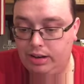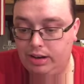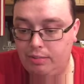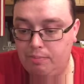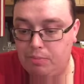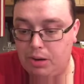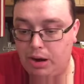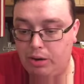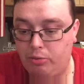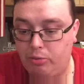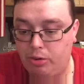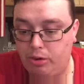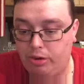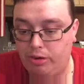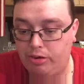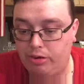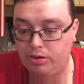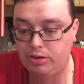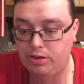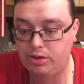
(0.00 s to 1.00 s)
by
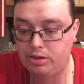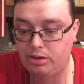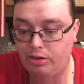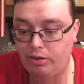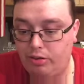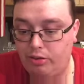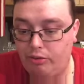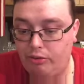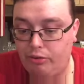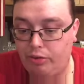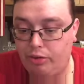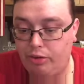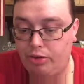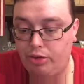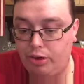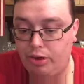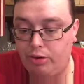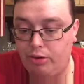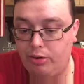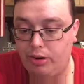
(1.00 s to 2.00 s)
words, for
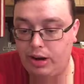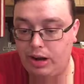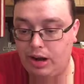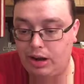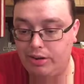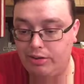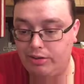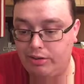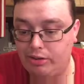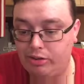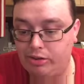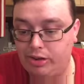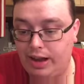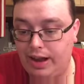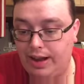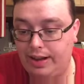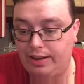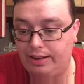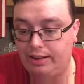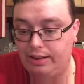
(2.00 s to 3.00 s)
though he
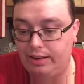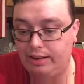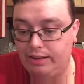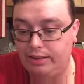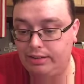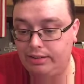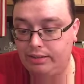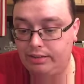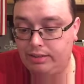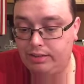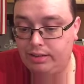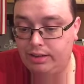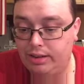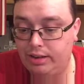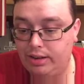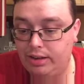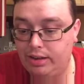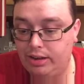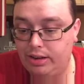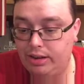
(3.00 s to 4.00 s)
understand,
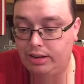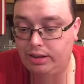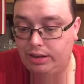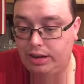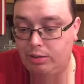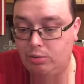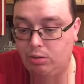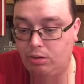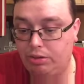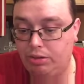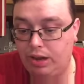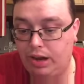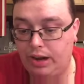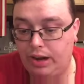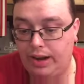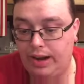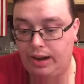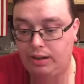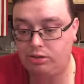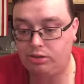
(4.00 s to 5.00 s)
he will not
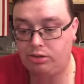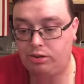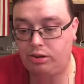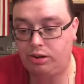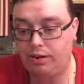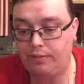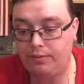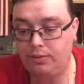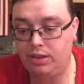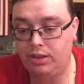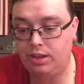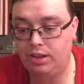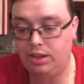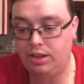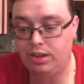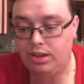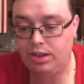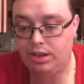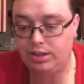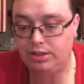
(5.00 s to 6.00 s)
answer.
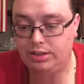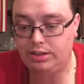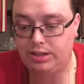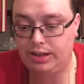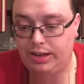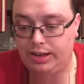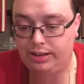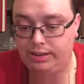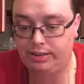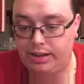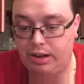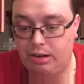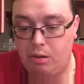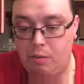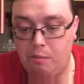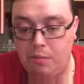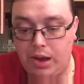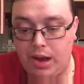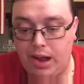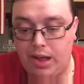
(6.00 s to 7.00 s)
Seest thou a
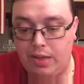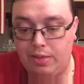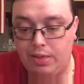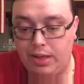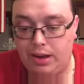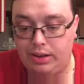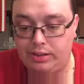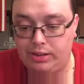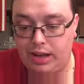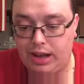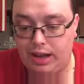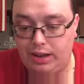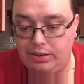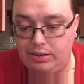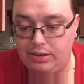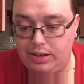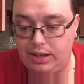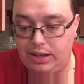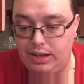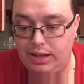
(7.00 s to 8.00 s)
man that is
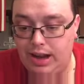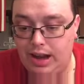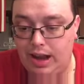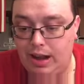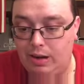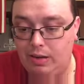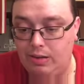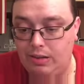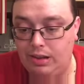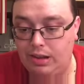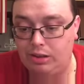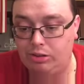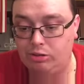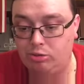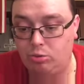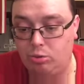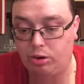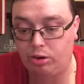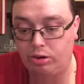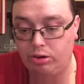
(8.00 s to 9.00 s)
hasty in his
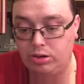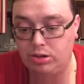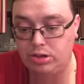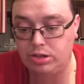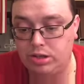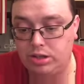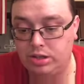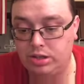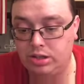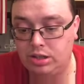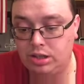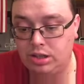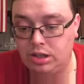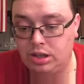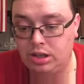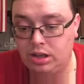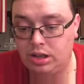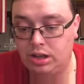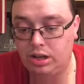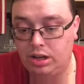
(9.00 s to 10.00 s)
words?
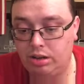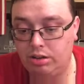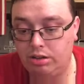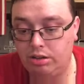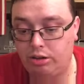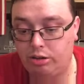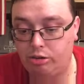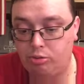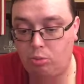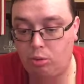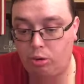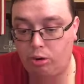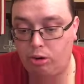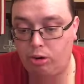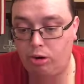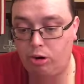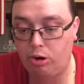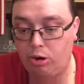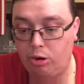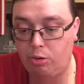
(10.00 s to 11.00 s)
There is more
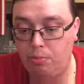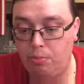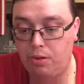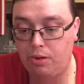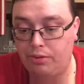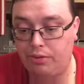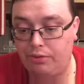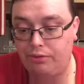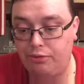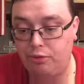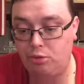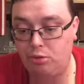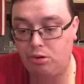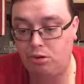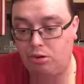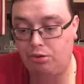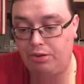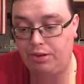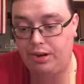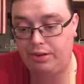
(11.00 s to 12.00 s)
hope of a
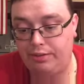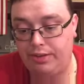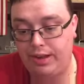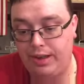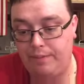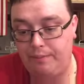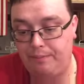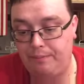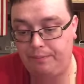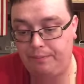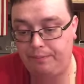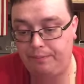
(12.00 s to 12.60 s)
fool than of him.